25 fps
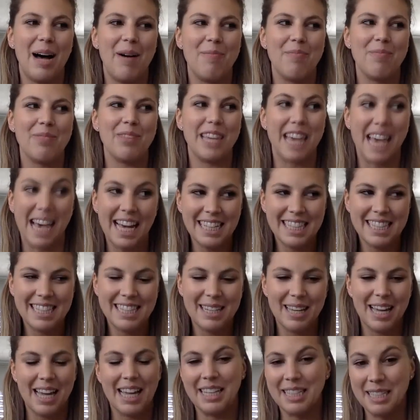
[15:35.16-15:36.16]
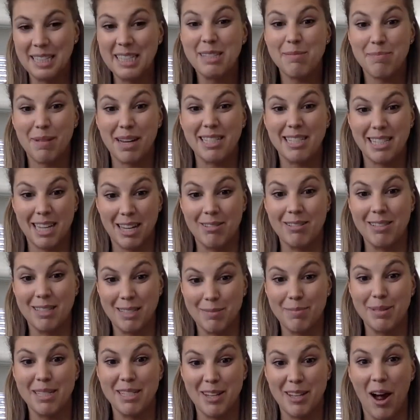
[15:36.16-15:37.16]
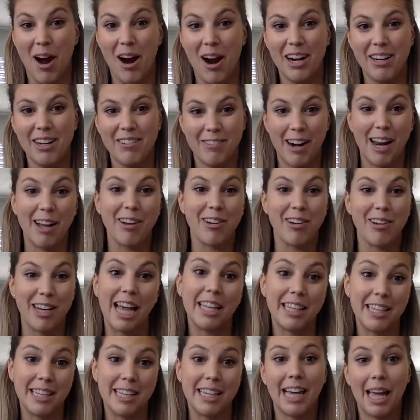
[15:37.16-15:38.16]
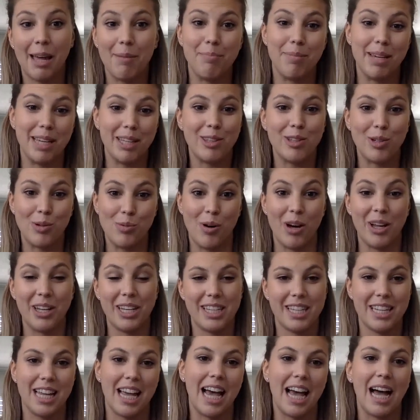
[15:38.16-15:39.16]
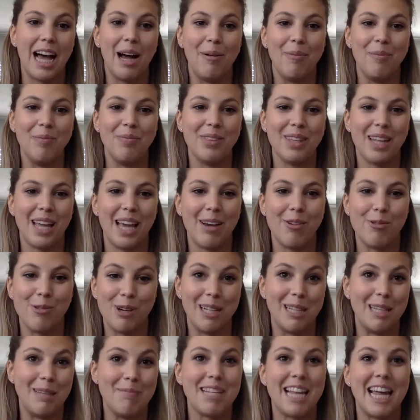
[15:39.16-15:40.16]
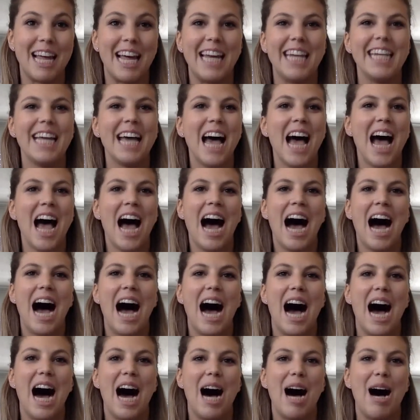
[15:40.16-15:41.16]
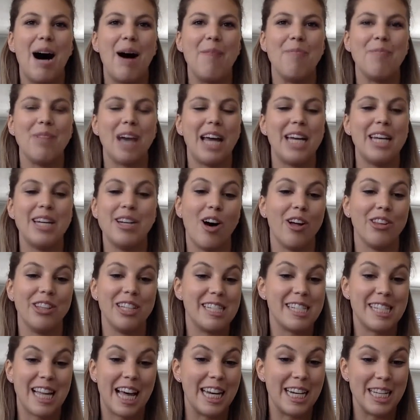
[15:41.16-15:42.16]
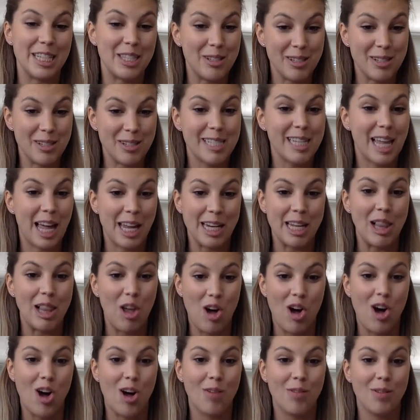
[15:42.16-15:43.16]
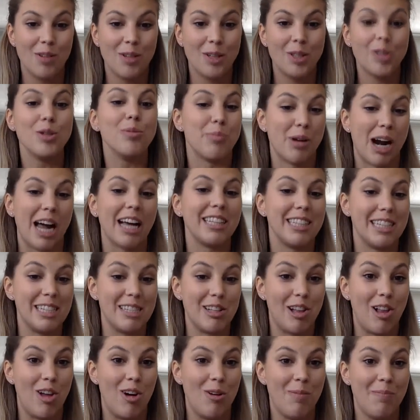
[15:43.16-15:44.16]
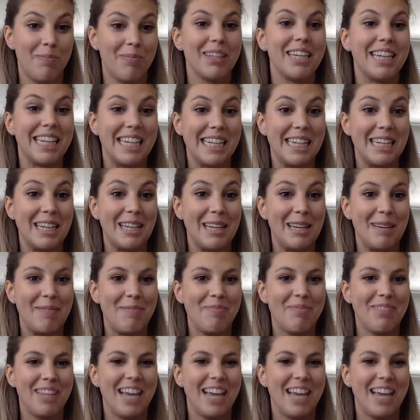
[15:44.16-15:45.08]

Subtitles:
Yet, and this might sound bizarre, reconnecting a bit to what William said, I did not decide to study law, to practice law in Italy.